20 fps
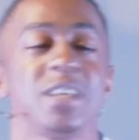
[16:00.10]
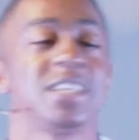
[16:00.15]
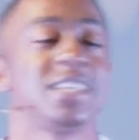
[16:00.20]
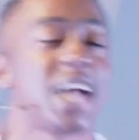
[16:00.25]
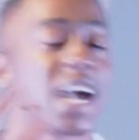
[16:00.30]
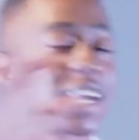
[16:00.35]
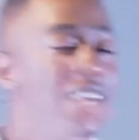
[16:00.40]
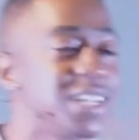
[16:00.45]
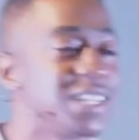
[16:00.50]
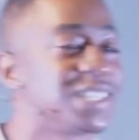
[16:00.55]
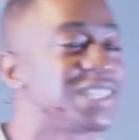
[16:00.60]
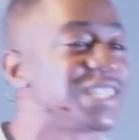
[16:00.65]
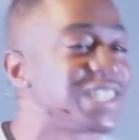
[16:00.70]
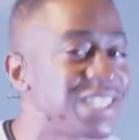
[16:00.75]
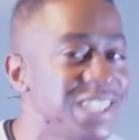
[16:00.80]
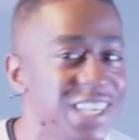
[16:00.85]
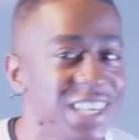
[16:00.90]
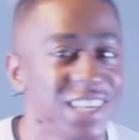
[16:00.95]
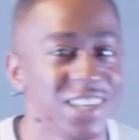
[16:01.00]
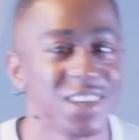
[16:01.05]
and I couldn't
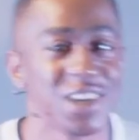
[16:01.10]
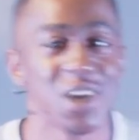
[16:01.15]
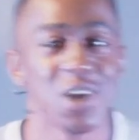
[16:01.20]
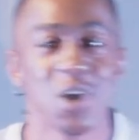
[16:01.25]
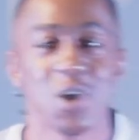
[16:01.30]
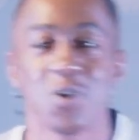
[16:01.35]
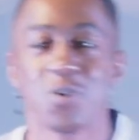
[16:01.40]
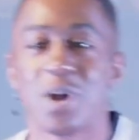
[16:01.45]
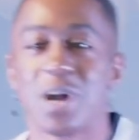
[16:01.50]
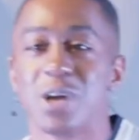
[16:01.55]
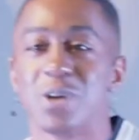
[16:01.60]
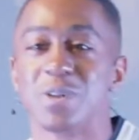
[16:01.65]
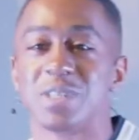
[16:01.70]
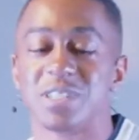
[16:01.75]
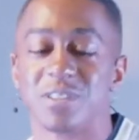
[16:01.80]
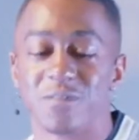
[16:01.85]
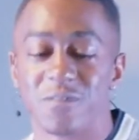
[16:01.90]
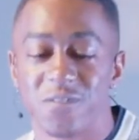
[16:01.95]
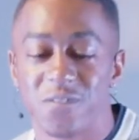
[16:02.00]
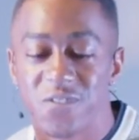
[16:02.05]
see what was
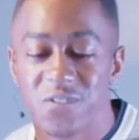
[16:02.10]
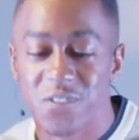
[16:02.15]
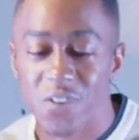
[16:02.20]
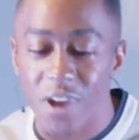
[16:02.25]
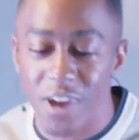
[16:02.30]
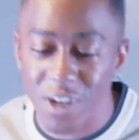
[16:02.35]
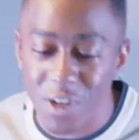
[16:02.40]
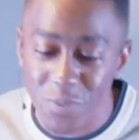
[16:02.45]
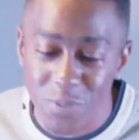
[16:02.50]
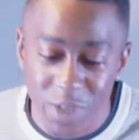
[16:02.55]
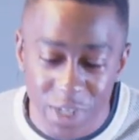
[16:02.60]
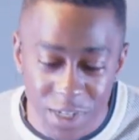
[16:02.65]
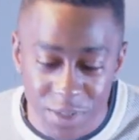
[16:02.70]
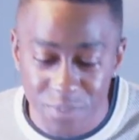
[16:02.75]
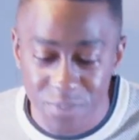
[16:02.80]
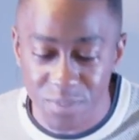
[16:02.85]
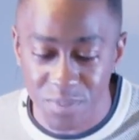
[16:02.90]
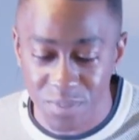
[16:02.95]
in front of me.